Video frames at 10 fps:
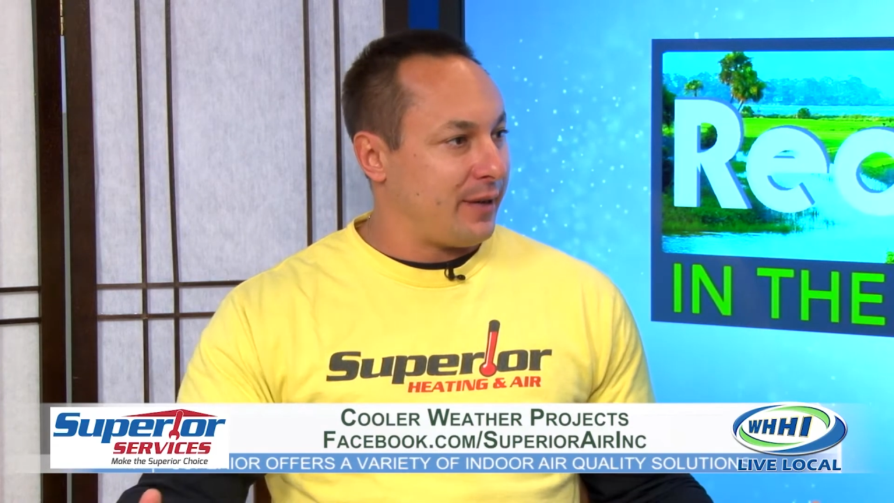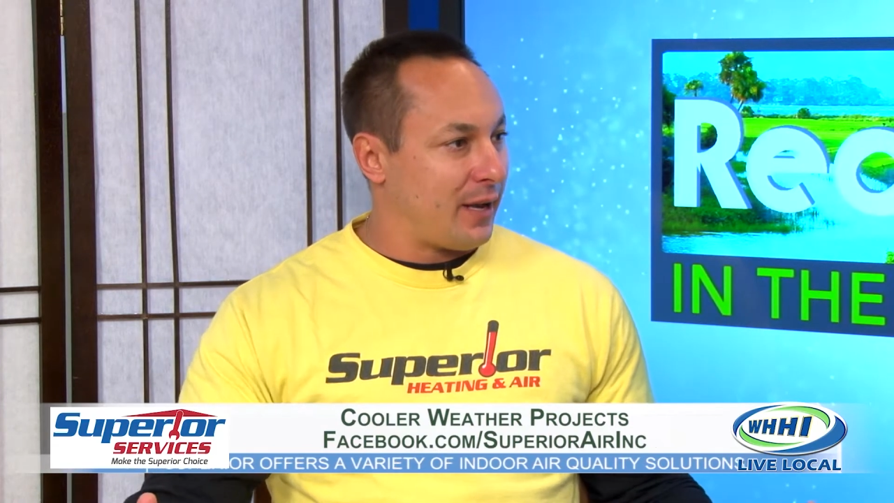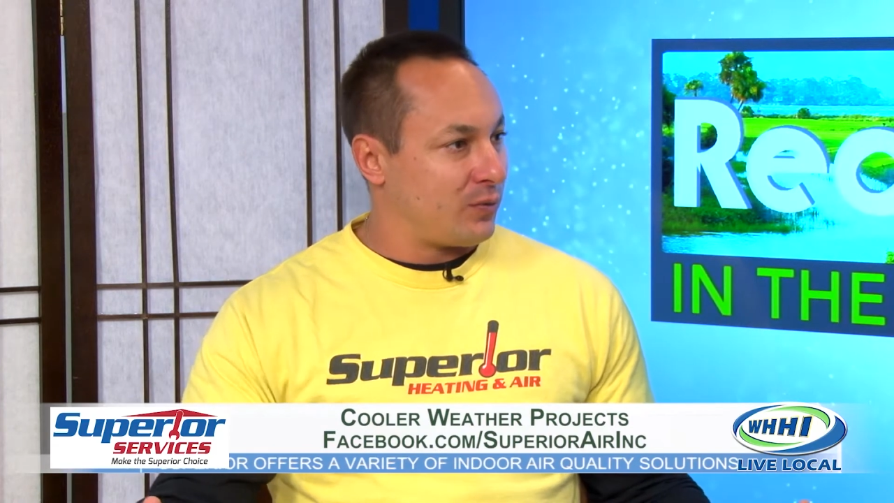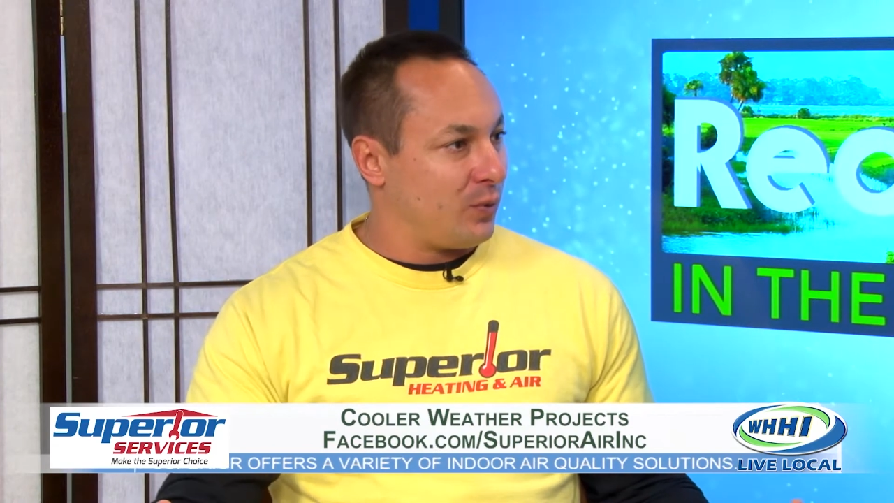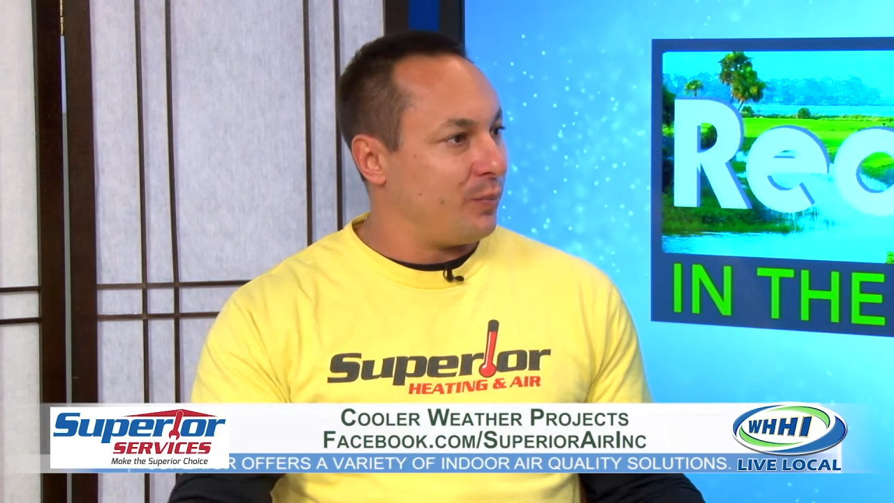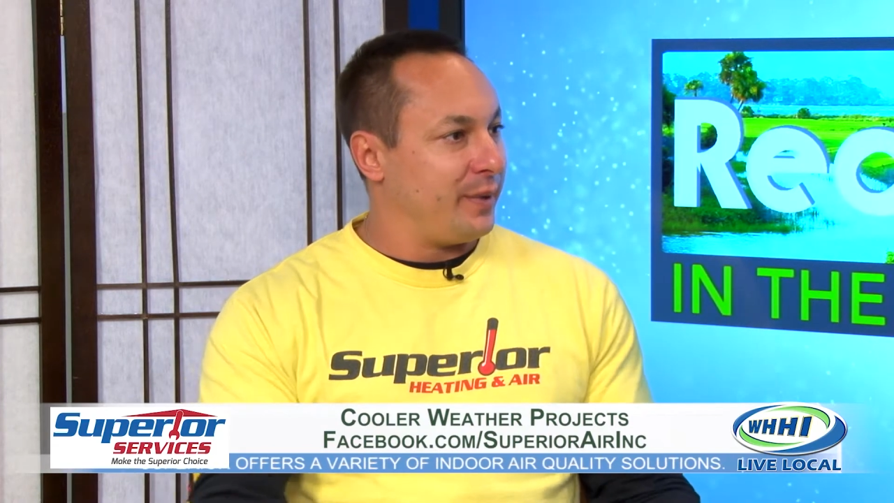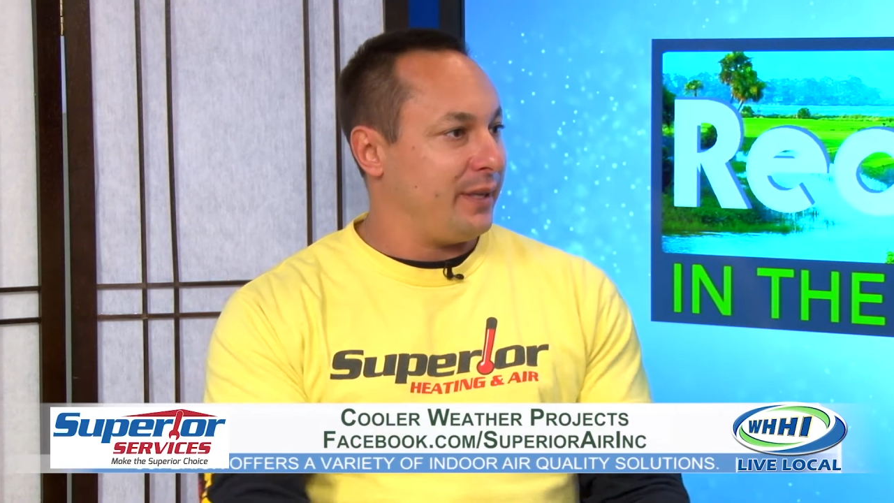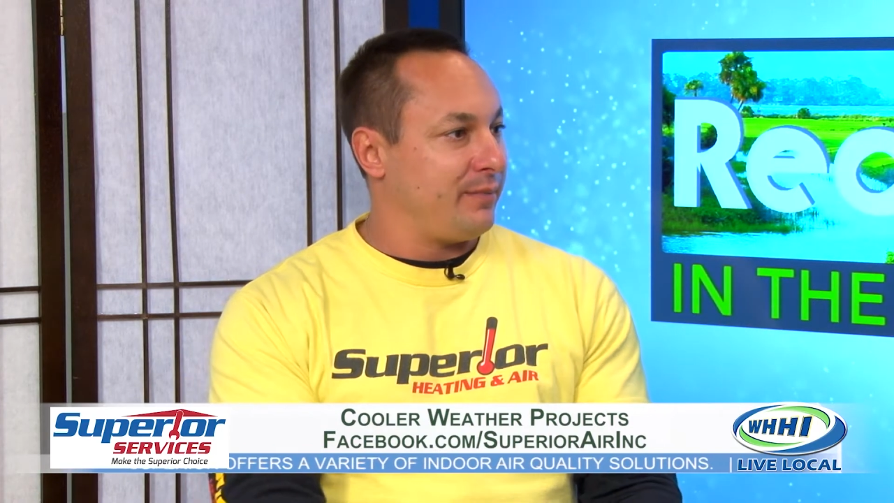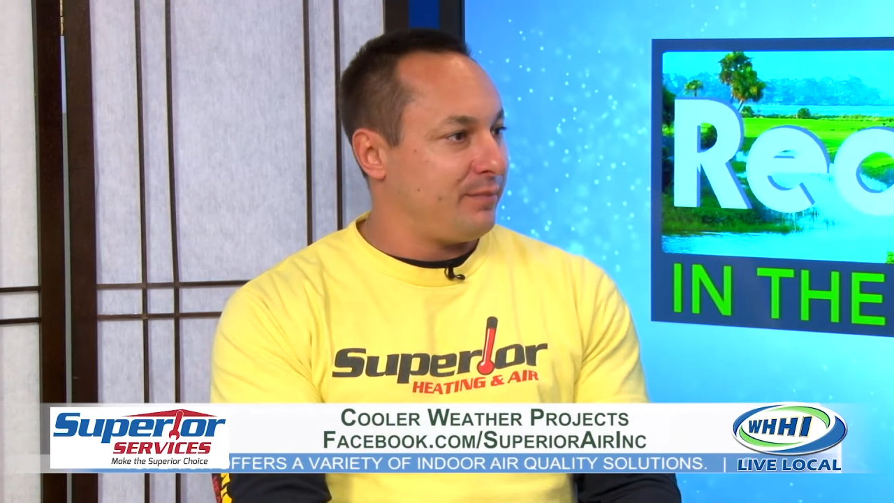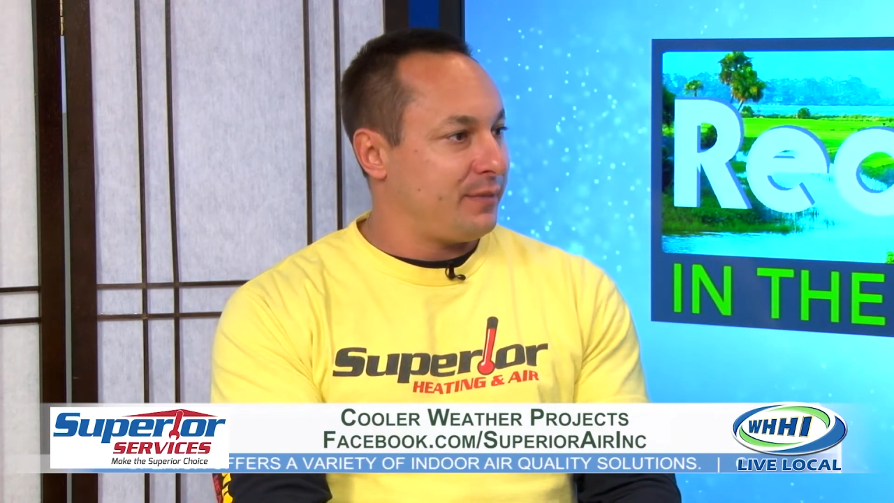your house won't
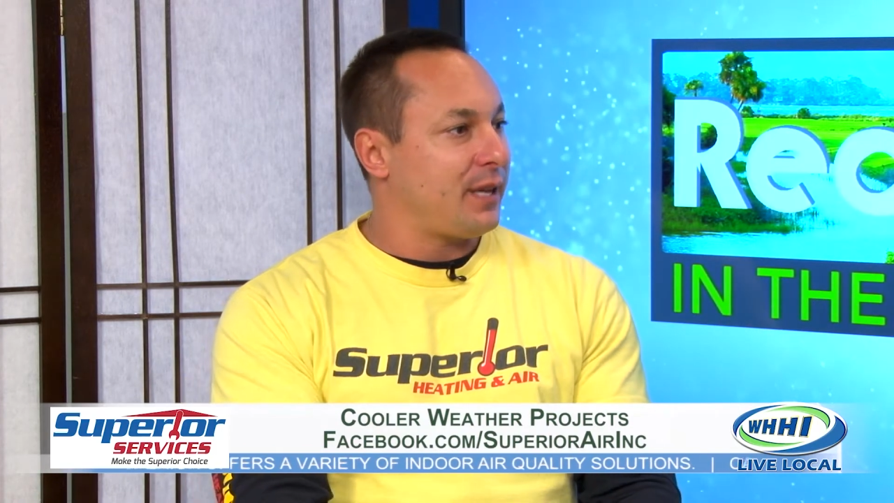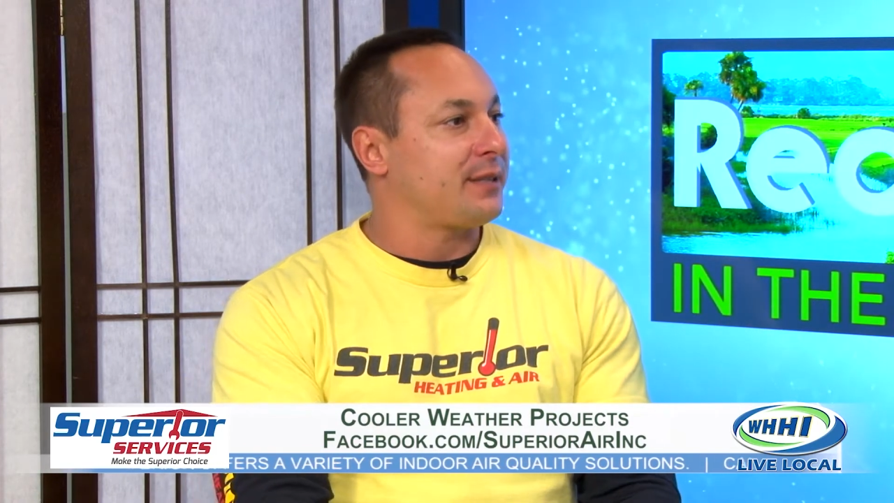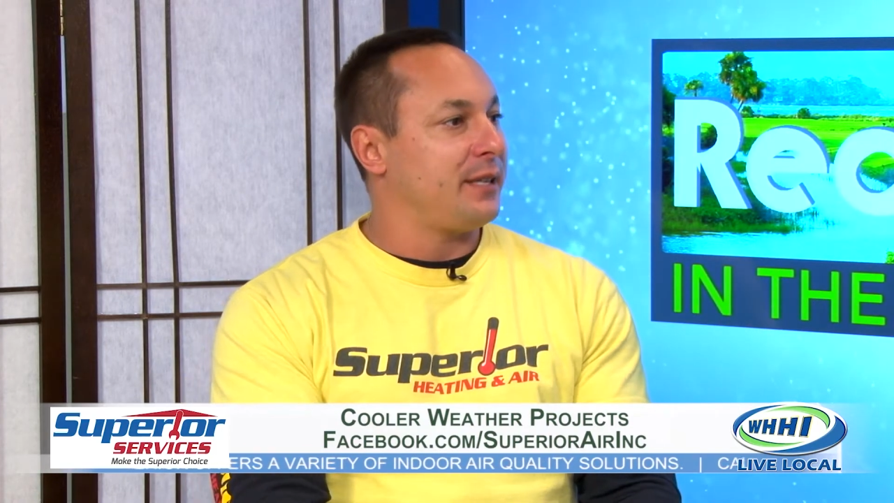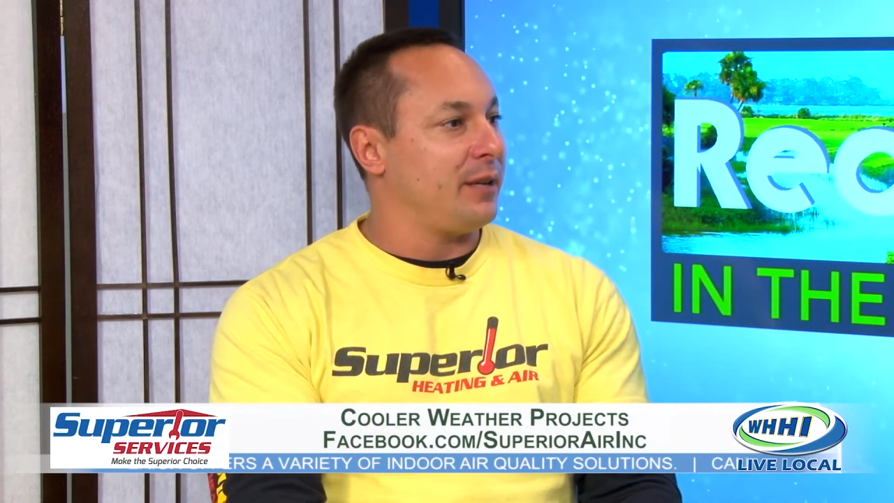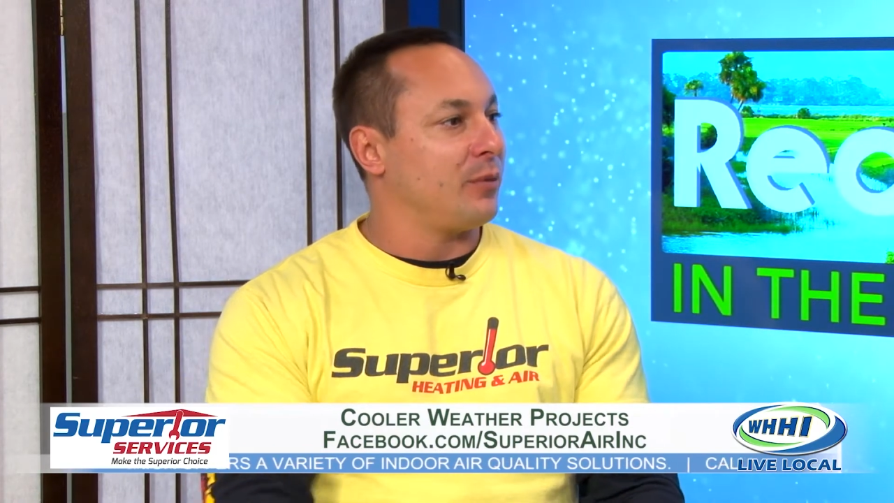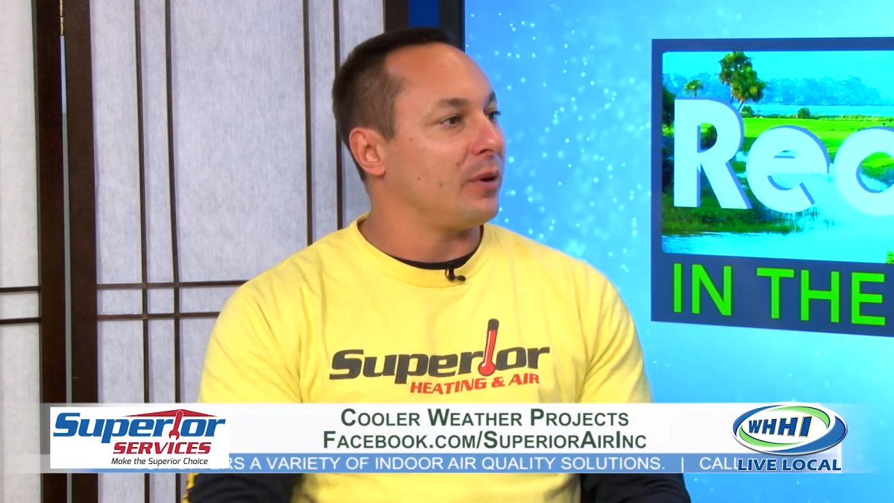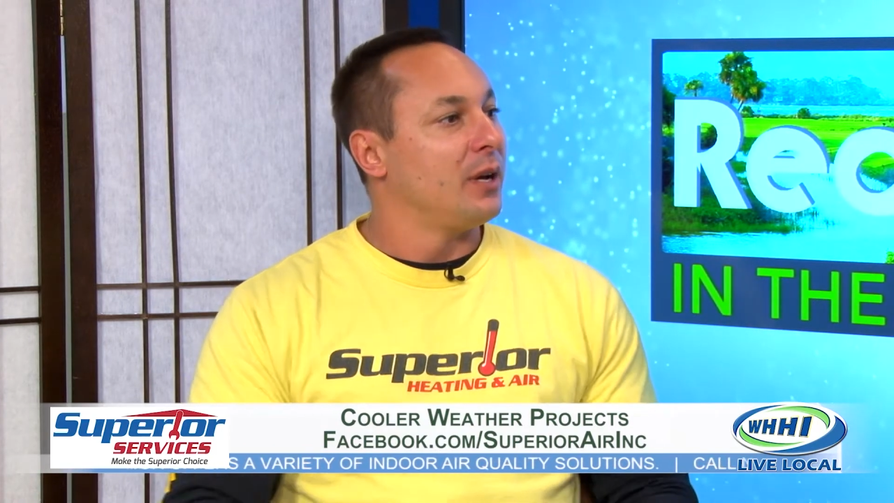be dusty anymore.